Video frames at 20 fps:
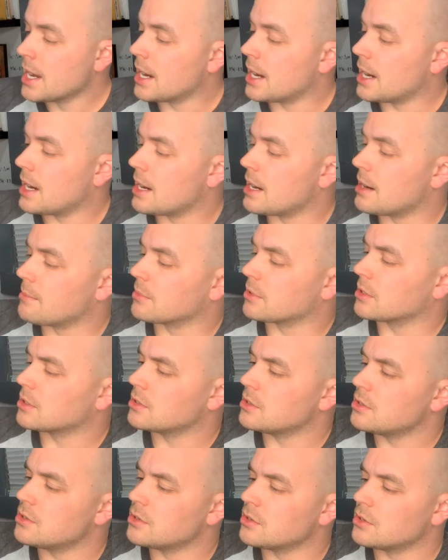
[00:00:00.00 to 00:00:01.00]

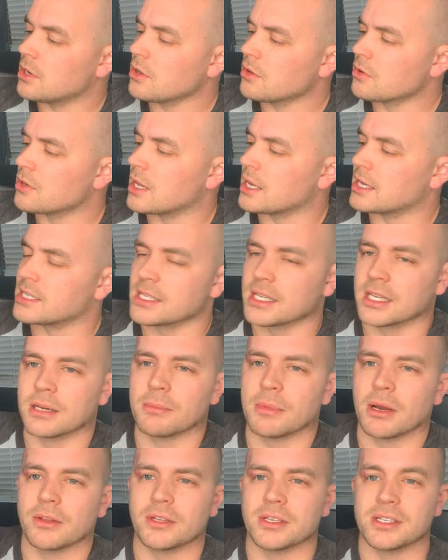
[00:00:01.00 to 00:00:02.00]
another nice thing
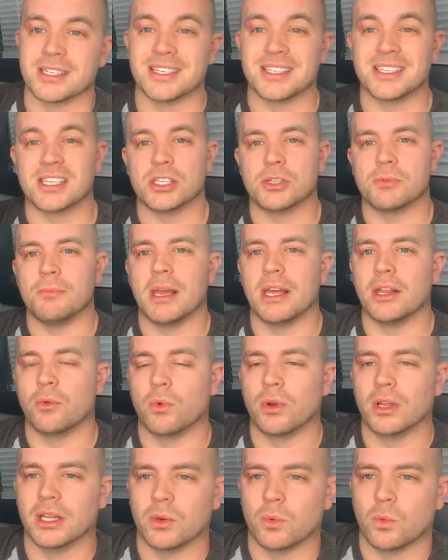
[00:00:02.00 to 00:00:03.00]
about this is it's made
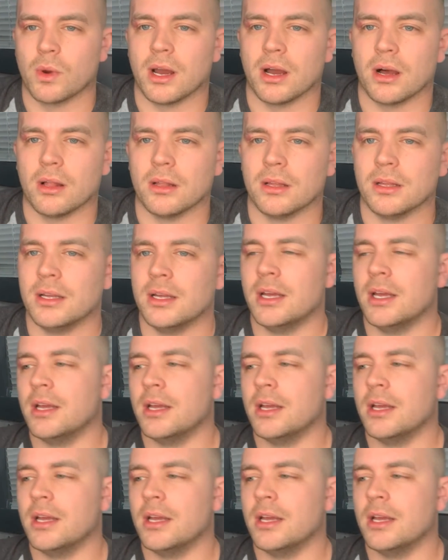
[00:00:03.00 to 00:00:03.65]
really well.